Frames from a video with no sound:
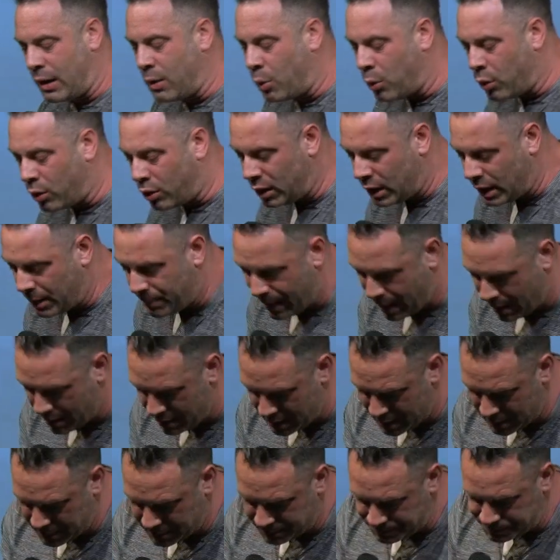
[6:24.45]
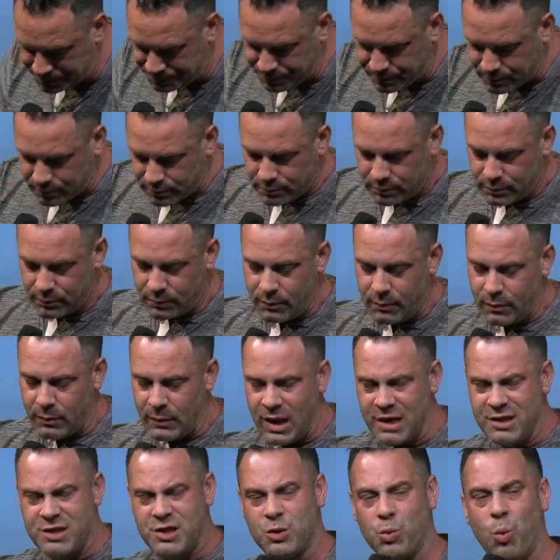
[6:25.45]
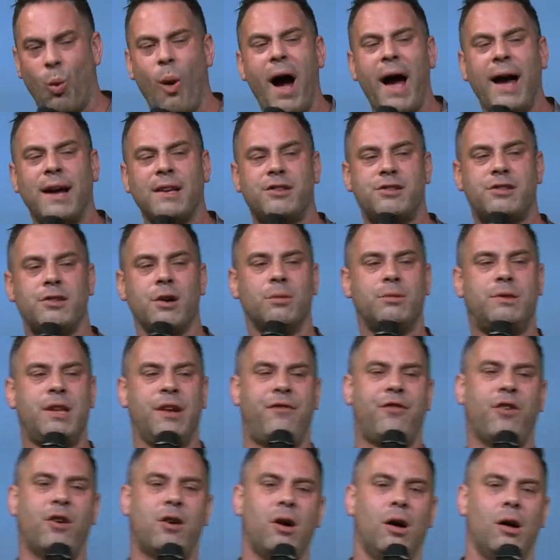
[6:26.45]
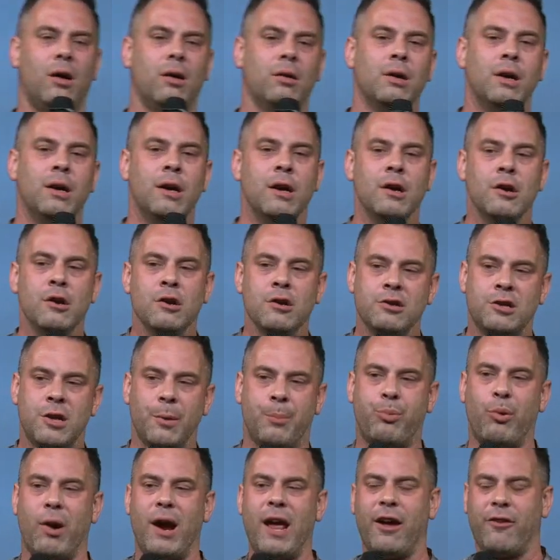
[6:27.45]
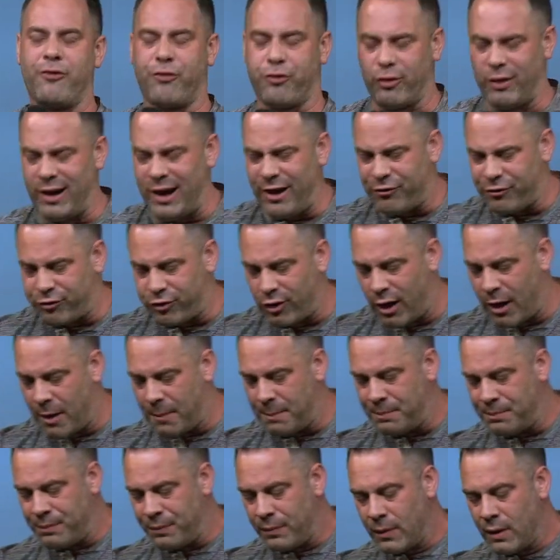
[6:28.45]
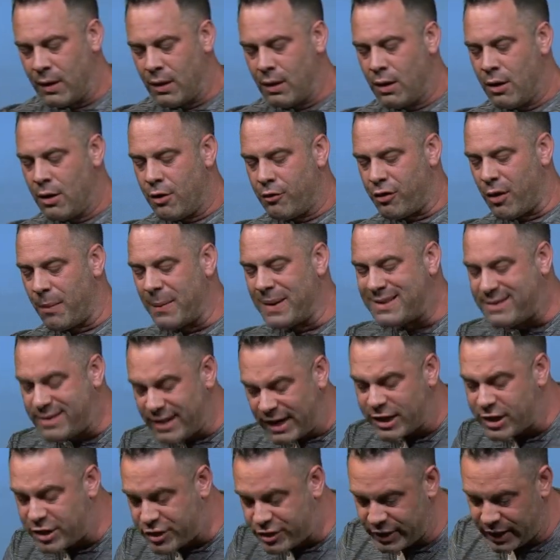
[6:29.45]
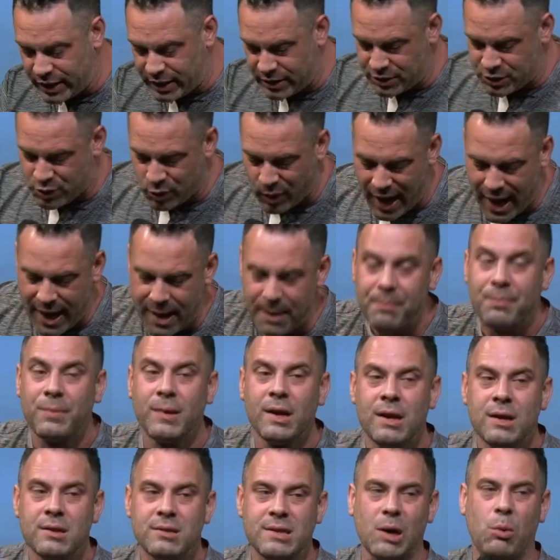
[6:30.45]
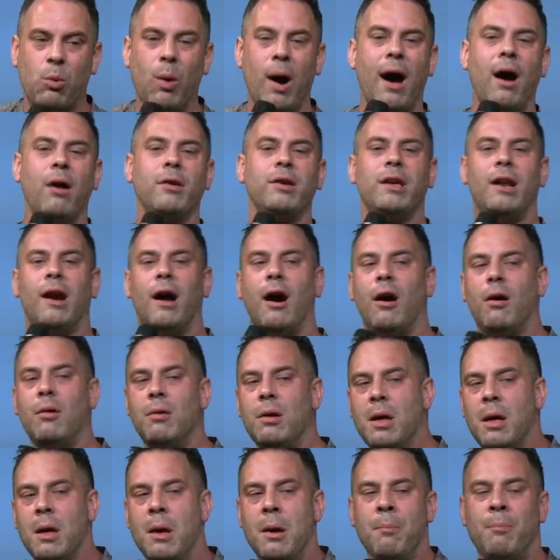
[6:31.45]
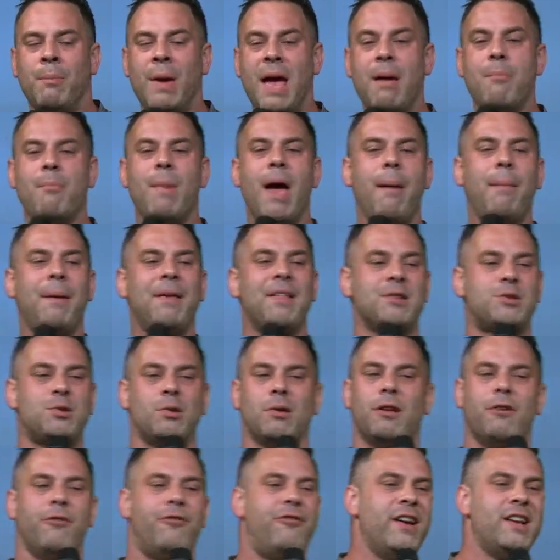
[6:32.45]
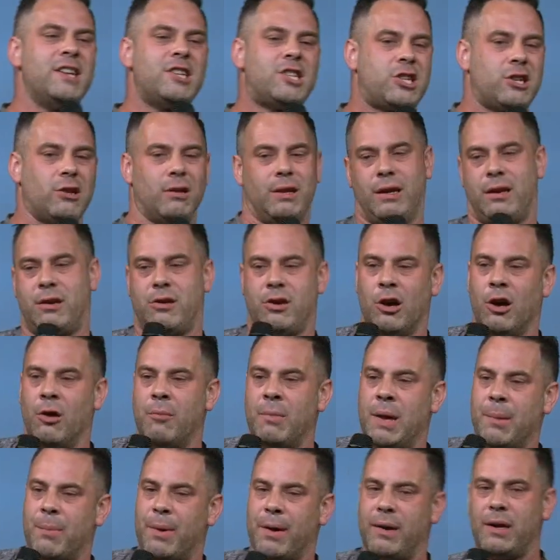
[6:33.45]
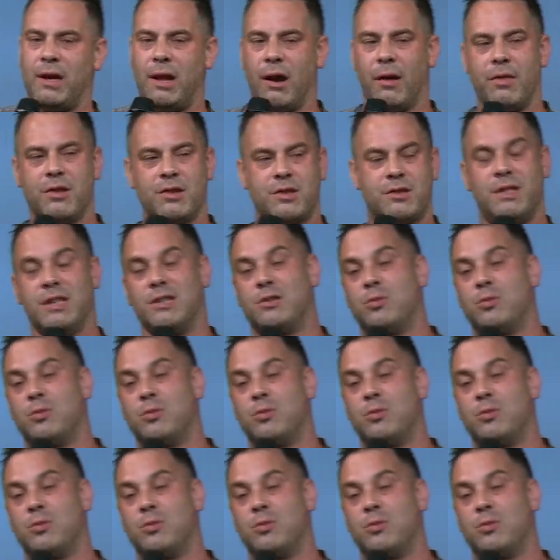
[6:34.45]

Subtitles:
worry about it. This is why it's so difficult to break free from addictions, right? It's like, maybe this will eventually kill me, but, this